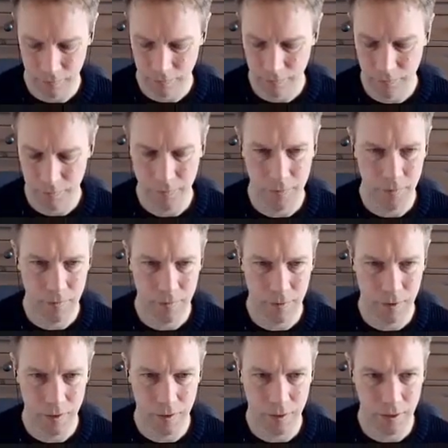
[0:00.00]
is it going to
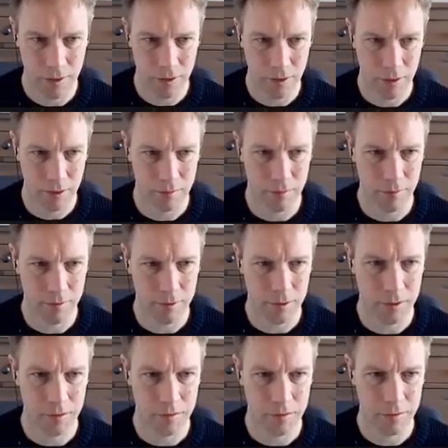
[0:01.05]

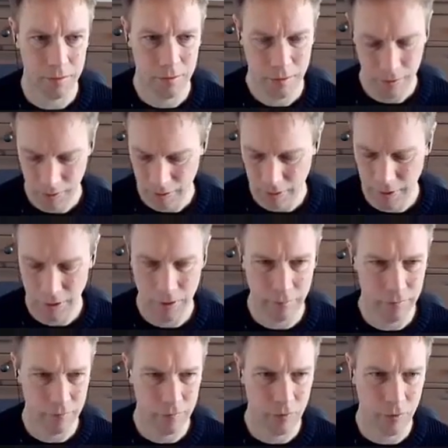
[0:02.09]
format that? Yeah,
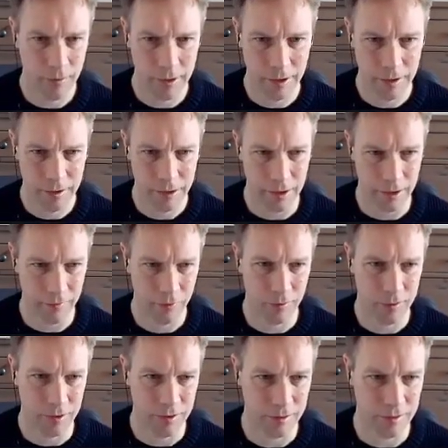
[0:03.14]
it formats that nicely
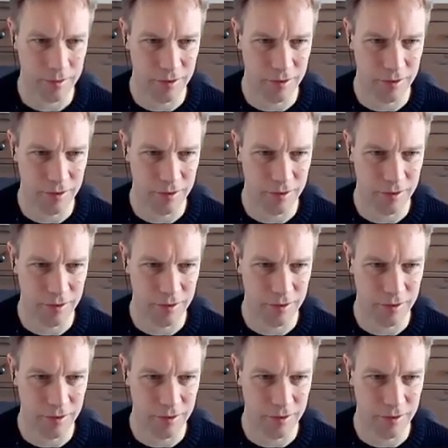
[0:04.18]
for us.